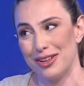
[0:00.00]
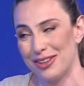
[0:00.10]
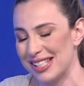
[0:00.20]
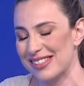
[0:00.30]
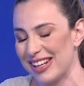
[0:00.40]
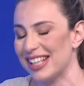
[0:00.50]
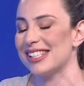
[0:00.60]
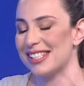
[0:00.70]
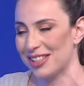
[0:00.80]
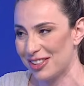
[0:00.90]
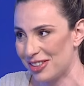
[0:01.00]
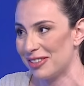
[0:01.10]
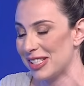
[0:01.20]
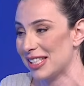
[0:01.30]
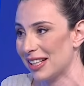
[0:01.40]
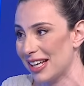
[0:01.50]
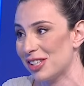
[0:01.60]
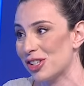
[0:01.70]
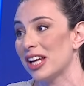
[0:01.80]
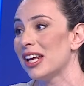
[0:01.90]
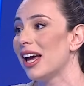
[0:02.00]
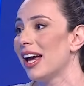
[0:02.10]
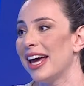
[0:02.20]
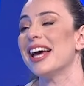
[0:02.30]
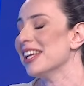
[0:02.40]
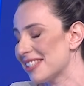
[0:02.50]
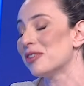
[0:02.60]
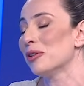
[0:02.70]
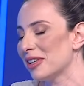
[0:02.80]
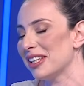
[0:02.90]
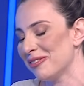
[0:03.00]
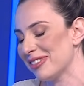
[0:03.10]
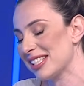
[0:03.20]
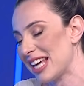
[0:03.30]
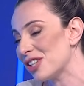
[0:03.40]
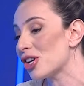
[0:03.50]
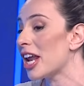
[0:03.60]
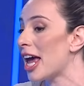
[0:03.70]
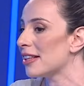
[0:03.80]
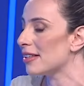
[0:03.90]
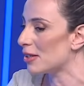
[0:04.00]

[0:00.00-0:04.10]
on Israel. It's a good investigation. It's a good investigation. And